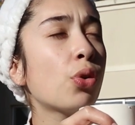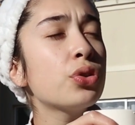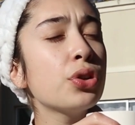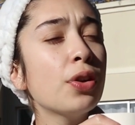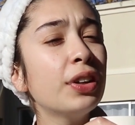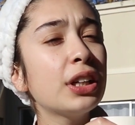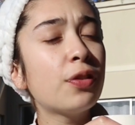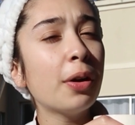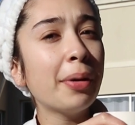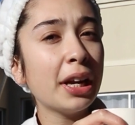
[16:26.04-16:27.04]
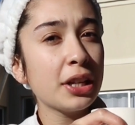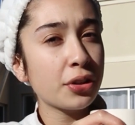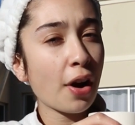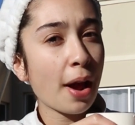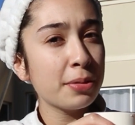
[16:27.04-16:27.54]
Also, don't forget to follow me on
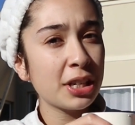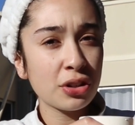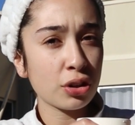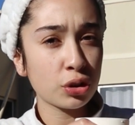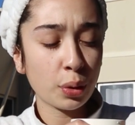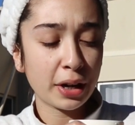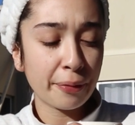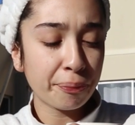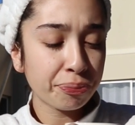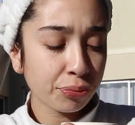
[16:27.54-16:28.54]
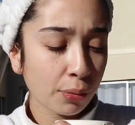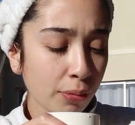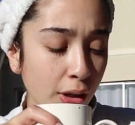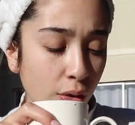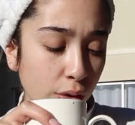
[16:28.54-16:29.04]
Instagram, TikTok, Twitter,
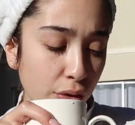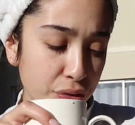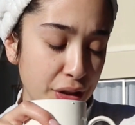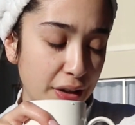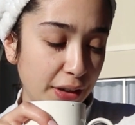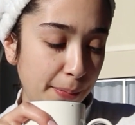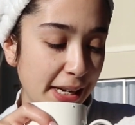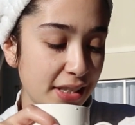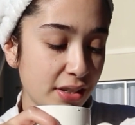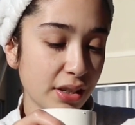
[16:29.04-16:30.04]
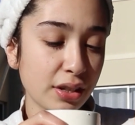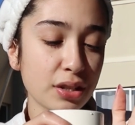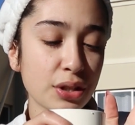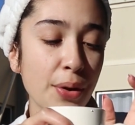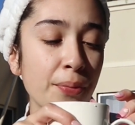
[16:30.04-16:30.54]
all those lovely
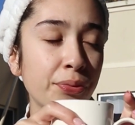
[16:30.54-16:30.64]
places.